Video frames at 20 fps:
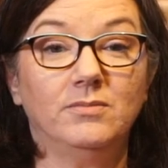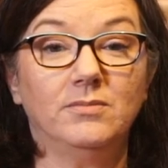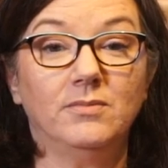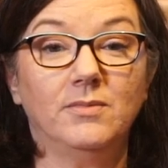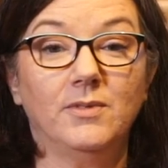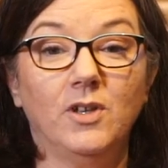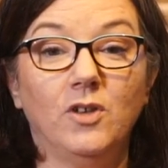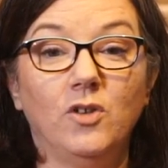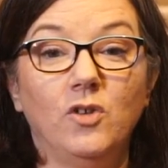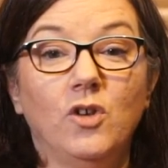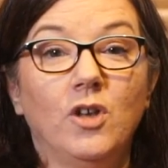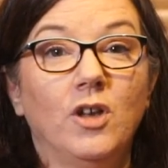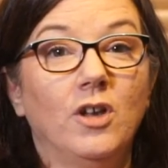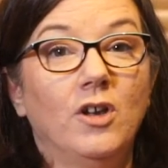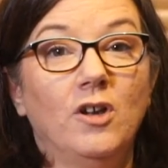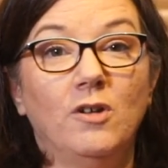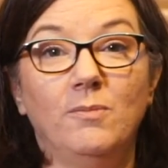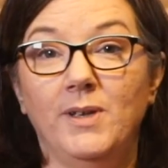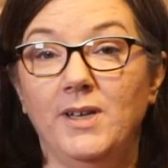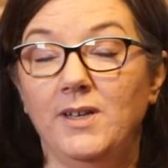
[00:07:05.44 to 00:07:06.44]
you can
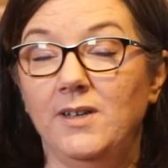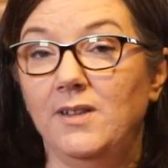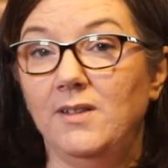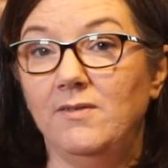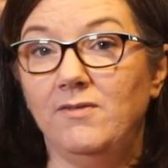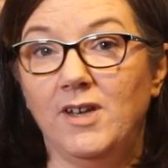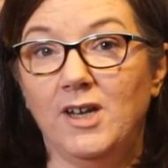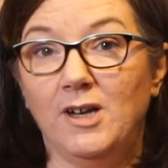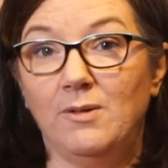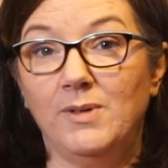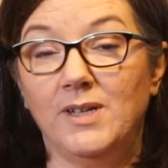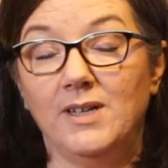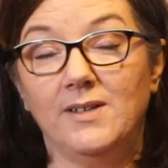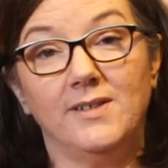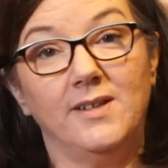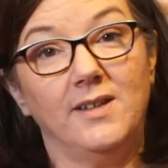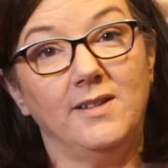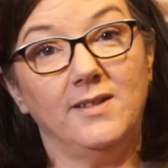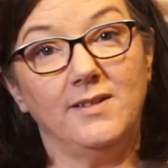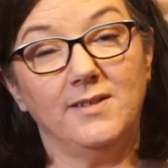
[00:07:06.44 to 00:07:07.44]
come into the family and
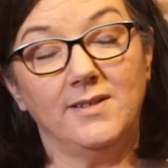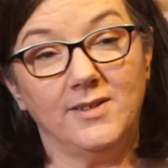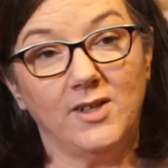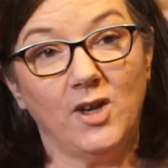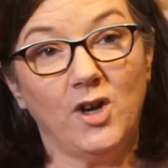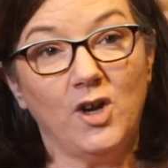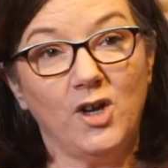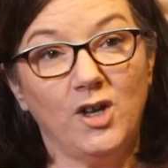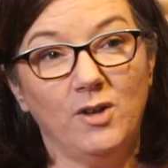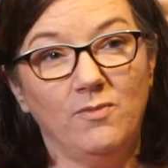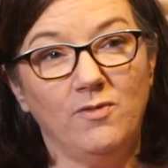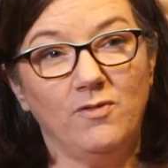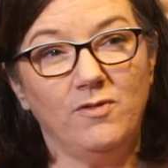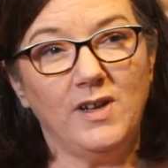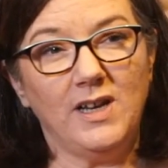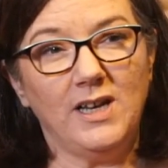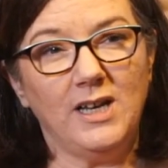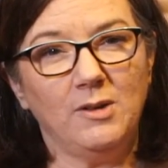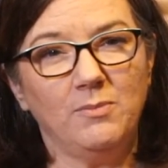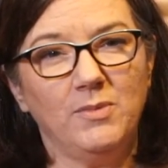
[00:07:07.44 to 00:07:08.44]
say, this is how I'm
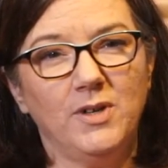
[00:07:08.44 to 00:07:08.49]
feeling.